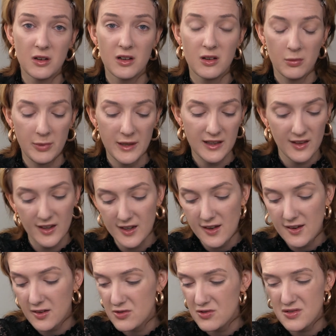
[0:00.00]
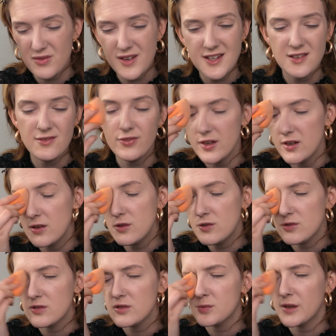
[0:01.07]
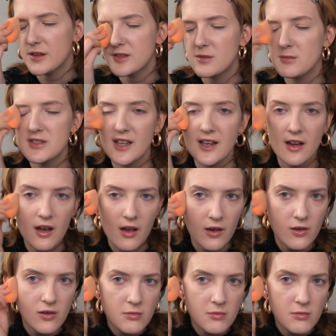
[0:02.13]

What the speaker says: been like just reaching for neutrals whilst I'm sat at home.